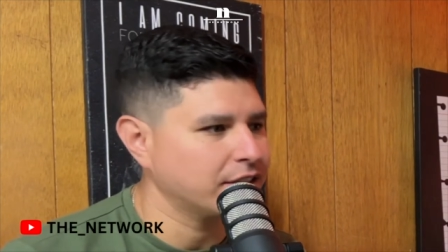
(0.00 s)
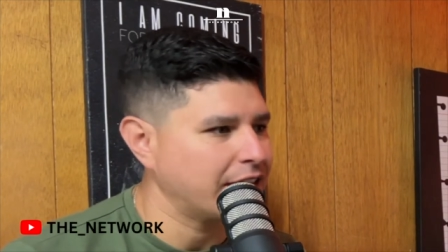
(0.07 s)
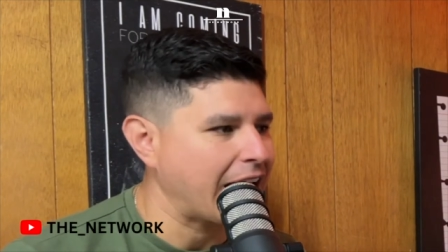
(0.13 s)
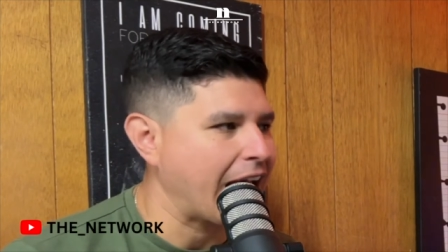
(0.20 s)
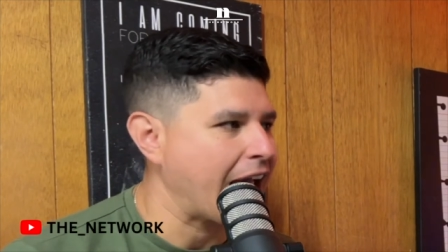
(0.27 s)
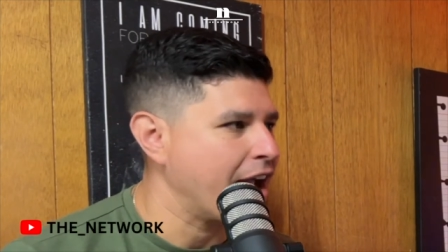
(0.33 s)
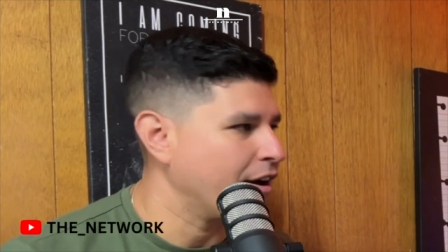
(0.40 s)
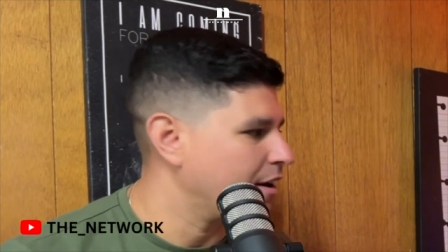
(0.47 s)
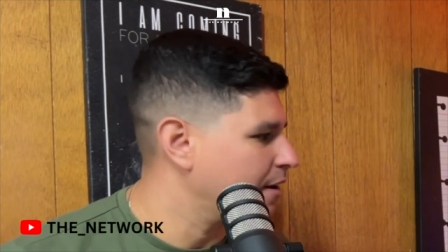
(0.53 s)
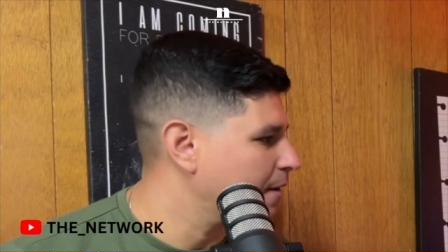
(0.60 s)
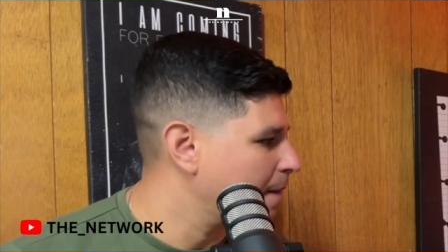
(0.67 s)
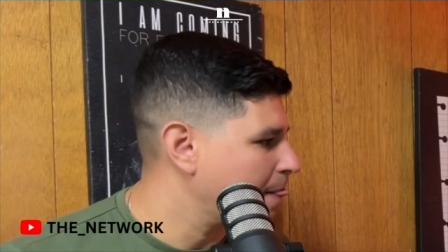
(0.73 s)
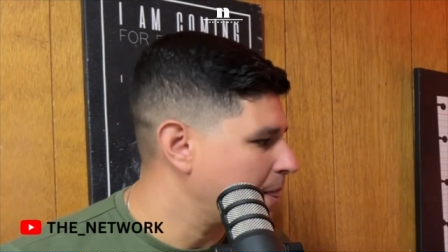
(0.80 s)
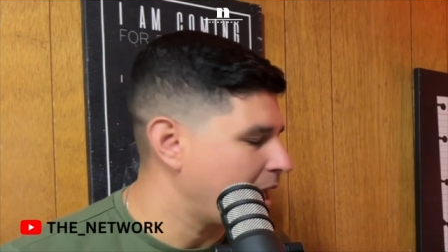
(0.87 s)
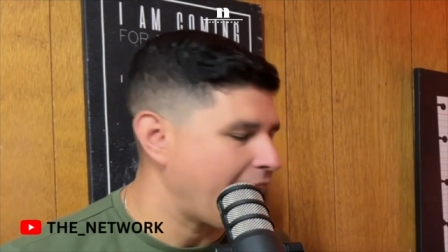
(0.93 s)
What are the
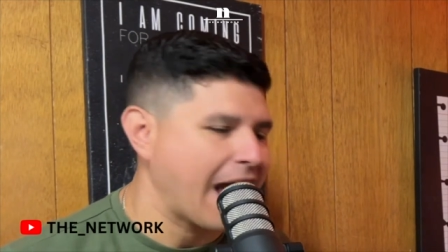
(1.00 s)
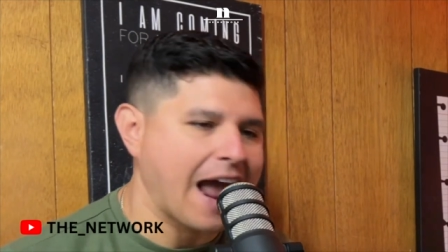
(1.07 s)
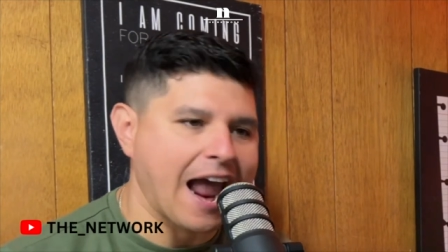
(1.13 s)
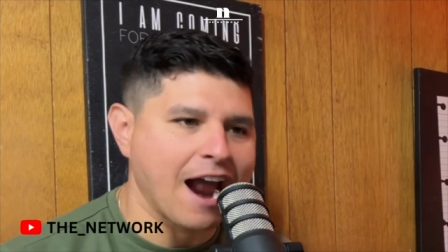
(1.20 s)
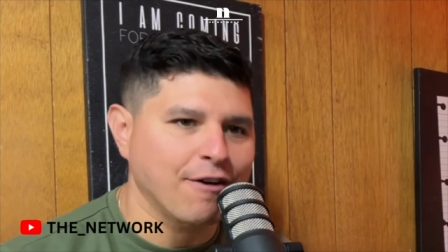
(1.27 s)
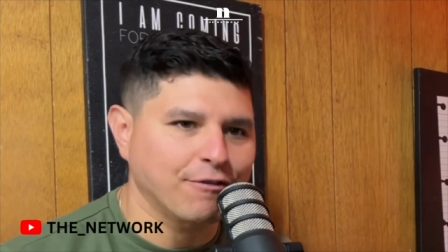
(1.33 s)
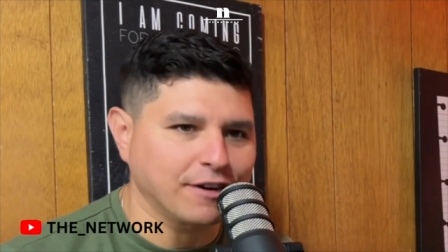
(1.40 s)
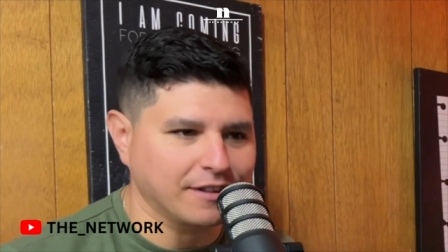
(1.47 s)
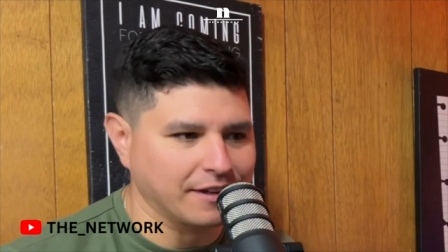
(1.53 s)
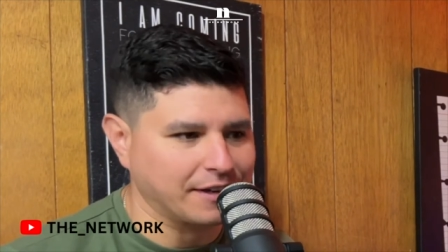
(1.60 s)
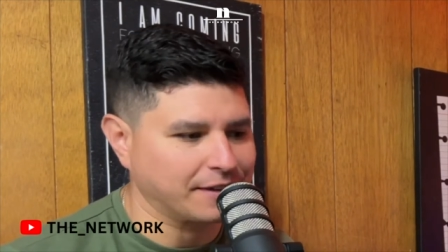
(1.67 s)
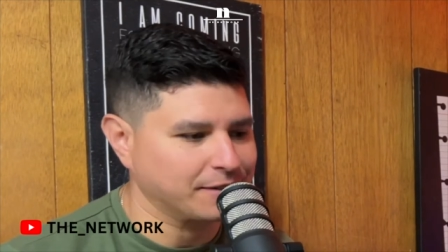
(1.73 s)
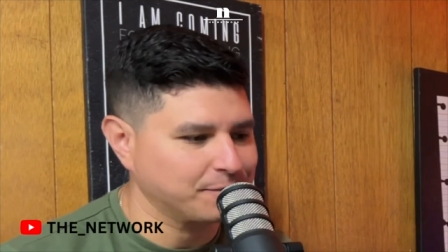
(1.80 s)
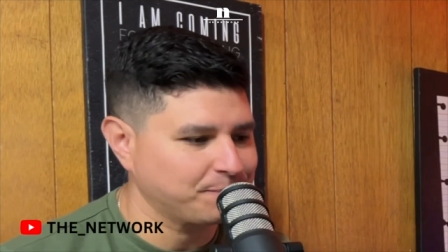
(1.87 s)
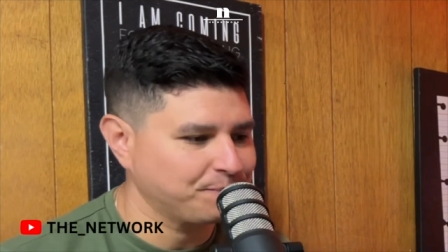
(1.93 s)
books, bro? Come everything.
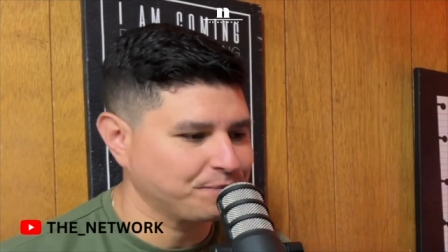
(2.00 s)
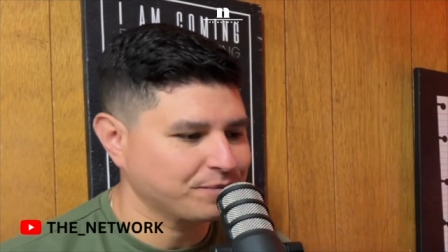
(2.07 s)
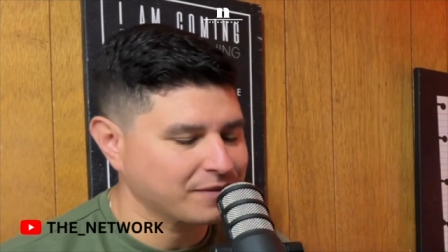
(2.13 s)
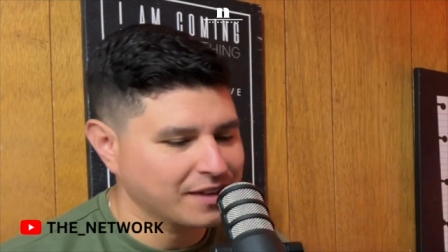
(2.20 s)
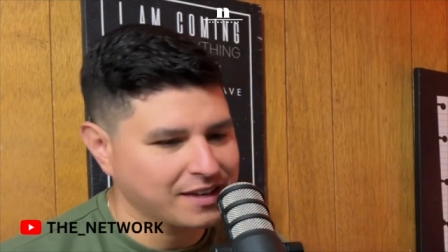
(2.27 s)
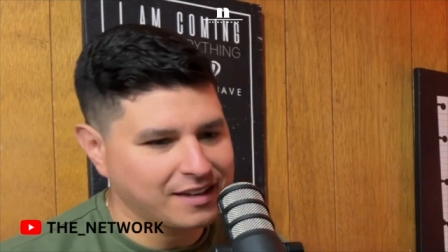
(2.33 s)
On, tell us, bro.